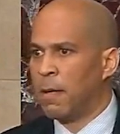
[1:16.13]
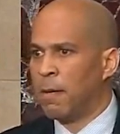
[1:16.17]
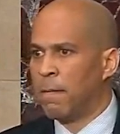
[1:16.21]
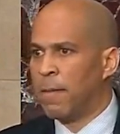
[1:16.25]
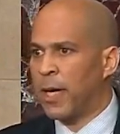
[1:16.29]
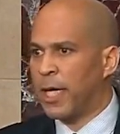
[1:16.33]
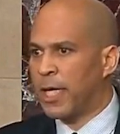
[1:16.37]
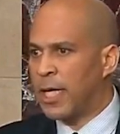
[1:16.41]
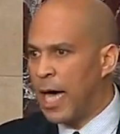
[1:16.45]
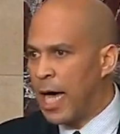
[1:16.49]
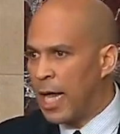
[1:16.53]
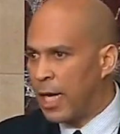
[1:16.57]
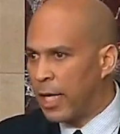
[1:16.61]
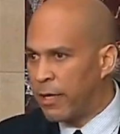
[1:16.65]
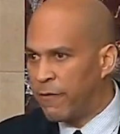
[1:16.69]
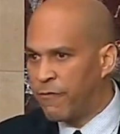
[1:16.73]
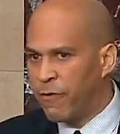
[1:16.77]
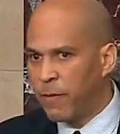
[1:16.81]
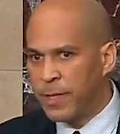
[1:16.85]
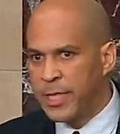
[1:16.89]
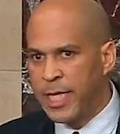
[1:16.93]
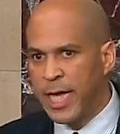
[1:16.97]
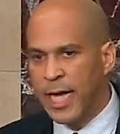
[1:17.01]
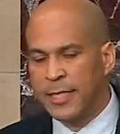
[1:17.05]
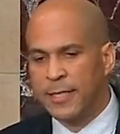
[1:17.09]
My colleague
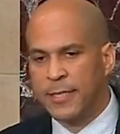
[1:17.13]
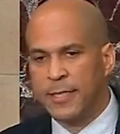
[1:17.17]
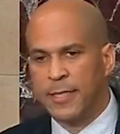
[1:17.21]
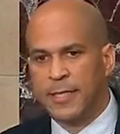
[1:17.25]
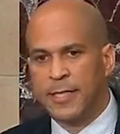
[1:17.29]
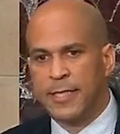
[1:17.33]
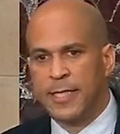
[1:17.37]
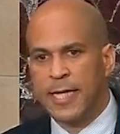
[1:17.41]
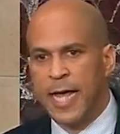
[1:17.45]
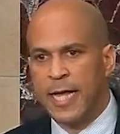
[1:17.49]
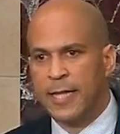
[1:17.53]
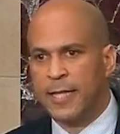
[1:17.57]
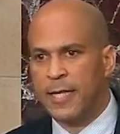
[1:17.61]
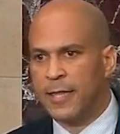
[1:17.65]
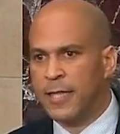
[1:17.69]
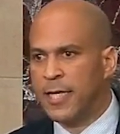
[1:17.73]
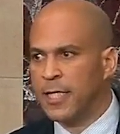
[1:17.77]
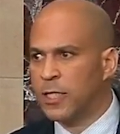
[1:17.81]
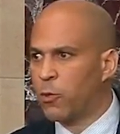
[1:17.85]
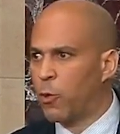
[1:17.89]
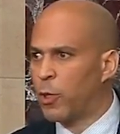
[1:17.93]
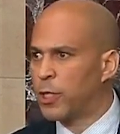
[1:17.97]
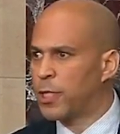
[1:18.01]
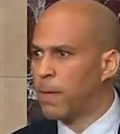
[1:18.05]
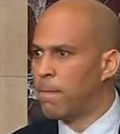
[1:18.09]
from Texas said that
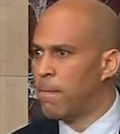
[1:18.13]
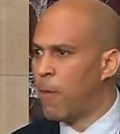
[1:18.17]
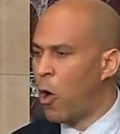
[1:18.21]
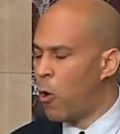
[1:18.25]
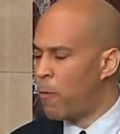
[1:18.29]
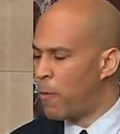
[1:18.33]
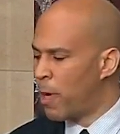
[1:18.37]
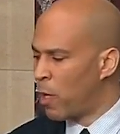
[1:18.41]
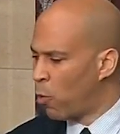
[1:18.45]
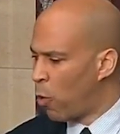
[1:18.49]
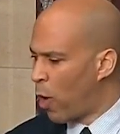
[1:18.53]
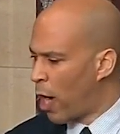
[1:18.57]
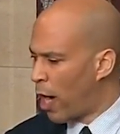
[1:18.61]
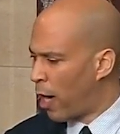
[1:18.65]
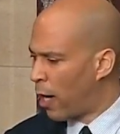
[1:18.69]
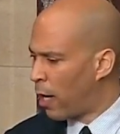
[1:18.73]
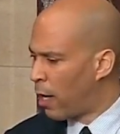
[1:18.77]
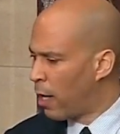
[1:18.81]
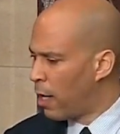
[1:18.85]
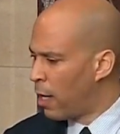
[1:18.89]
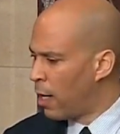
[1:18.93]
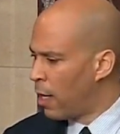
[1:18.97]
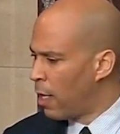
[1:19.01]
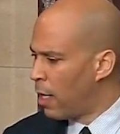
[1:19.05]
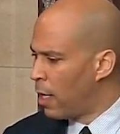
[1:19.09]
this was a moment where
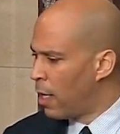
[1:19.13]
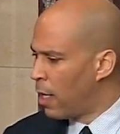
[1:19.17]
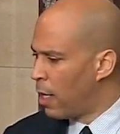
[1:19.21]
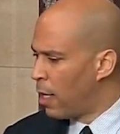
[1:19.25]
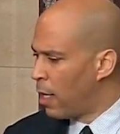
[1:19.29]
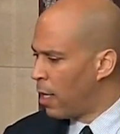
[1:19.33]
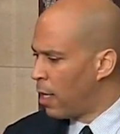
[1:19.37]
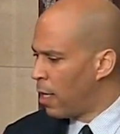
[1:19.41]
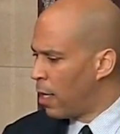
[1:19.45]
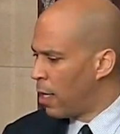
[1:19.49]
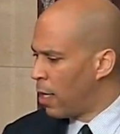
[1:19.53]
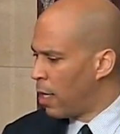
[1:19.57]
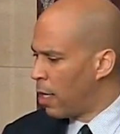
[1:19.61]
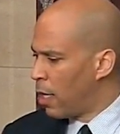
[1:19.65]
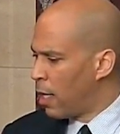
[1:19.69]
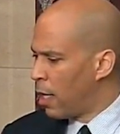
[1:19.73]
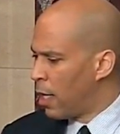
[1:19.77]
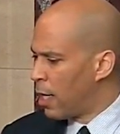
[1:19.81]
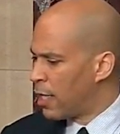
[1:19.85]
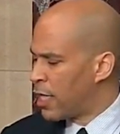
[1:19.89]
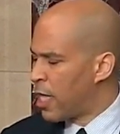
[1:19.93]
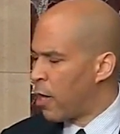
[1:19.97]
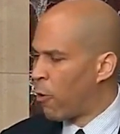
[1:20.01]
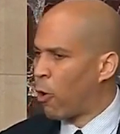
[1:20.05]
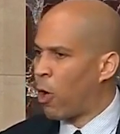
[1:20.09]

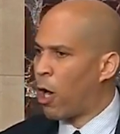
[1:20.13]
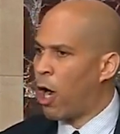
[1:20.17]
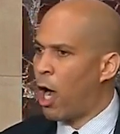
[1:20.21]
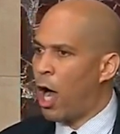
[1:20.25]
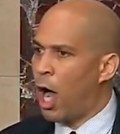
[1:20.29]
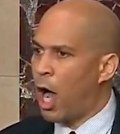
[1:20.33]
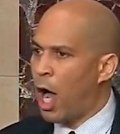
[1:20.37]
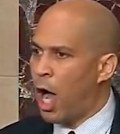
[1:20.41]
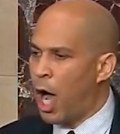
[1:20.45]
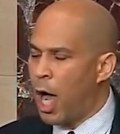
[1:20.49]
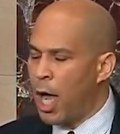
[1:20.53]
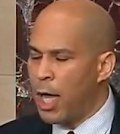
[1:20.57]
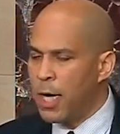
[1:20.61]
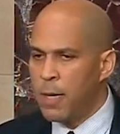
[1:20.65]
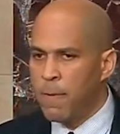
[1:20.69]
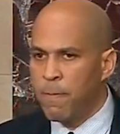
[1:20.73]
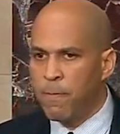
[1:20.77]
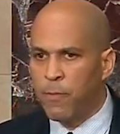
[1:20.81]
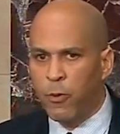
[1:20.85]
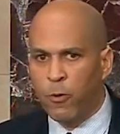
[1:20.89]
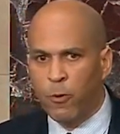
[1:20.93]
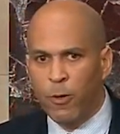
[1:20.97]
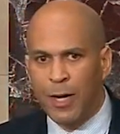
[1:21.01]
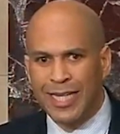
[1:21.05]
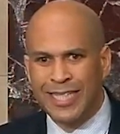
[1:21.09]
there were
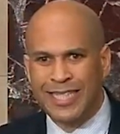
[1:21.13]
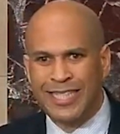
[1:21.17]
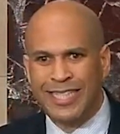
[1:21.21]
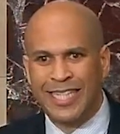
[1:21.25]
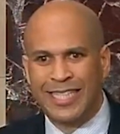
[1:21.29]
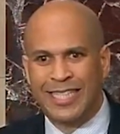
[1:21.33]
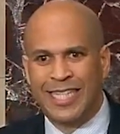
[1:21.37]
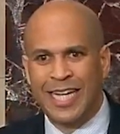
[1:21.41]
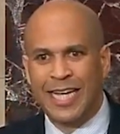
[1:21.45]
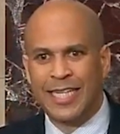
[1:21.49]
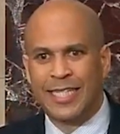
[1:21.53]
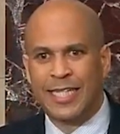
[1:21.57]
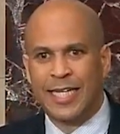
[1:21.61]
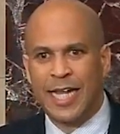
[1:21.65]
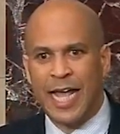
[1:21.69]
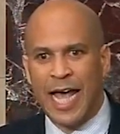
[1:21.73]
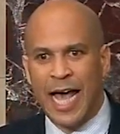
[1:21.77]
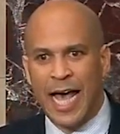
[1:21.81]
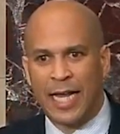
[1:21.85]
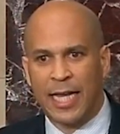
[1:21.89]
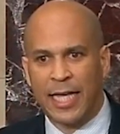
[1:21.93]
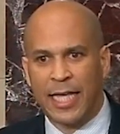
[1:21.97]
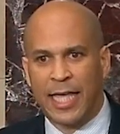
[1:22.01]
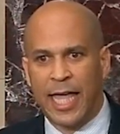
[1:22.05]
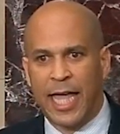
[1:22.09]
unprecedented
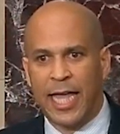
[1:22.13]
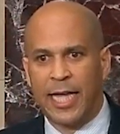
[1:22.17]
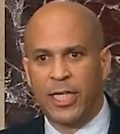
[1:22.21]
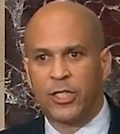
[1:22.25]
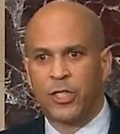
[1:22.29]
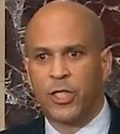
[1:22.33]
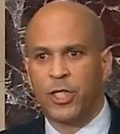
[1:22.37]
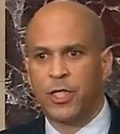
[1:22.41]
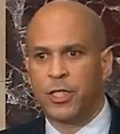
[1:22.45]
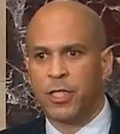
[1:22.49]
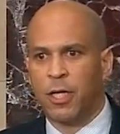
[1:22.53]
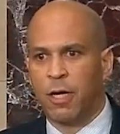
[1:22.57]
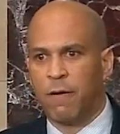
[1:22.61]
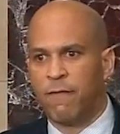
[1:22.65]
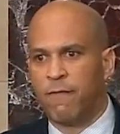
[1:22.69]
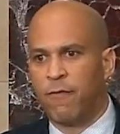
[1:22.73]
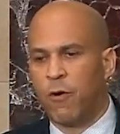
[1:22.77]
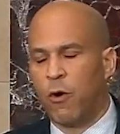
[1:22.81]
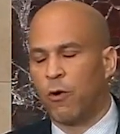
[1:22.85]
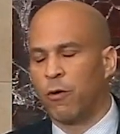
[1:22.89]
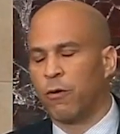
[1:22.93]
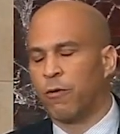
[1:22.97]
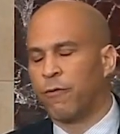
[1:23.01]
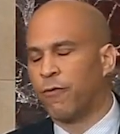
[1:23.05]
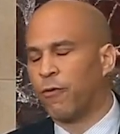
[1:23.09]
allegations of
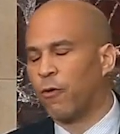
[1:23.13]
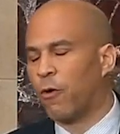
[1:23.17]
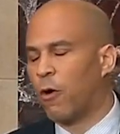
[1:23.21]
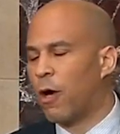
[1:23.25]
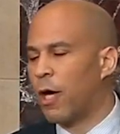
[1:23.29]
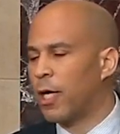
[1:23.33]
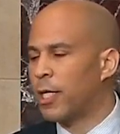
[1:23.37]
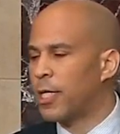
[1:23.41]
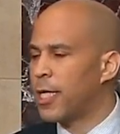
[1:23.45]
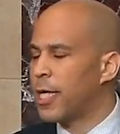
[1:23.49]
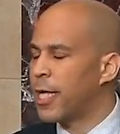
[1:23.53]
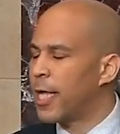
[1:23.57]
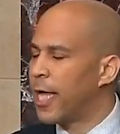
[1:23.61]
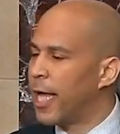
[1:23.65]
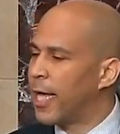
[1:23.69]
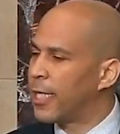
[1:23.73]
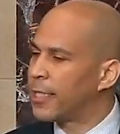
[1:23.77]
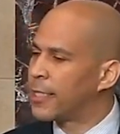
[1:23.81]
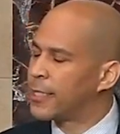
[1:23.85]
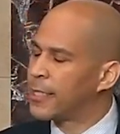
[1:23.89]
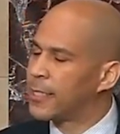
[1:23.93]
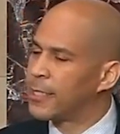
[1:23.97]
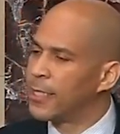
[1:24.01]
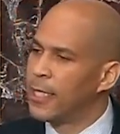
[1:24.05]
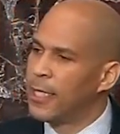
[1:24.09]
voter fraud.
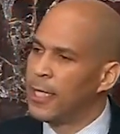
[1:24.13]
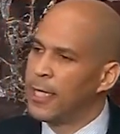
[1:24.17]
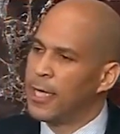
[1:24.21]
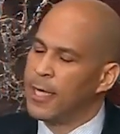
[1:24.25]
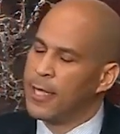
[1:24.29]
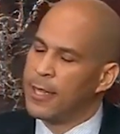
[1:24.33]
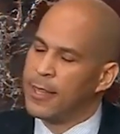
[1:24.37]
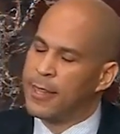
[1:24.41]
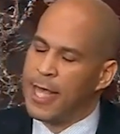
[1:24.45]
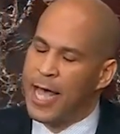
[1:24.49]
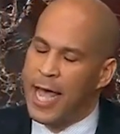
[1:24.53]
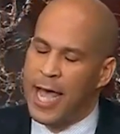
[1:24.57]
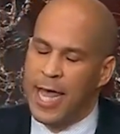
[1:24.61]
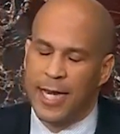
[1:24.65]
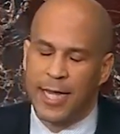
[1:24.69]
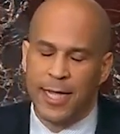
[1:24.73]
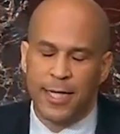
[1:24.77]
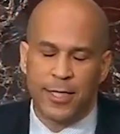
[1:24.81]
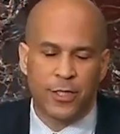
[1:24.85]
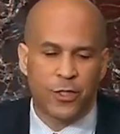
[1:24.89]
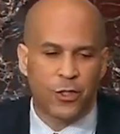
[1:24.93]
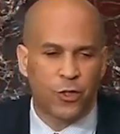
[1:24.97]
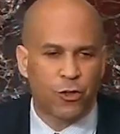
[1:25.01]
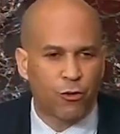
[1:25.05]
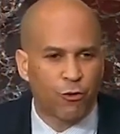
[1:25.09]
Yes, that
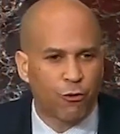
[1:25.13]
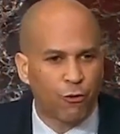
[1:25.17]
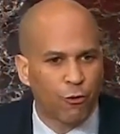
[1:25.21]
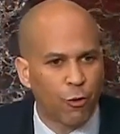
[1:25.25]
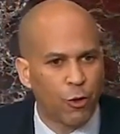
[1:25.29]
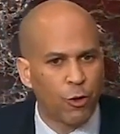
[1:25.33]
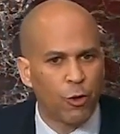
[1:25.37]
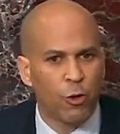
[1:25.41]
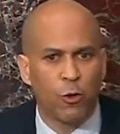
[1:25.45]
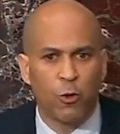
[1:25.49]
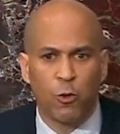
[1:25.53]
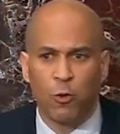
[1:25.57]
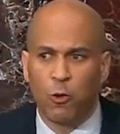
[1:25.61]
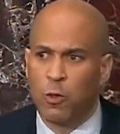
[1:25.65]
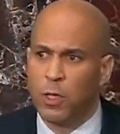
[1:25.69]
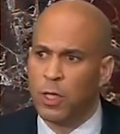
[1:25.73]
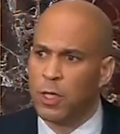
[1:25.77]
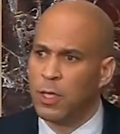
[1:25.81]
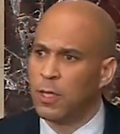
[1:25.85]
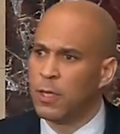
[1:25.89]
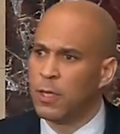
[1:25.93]
is true.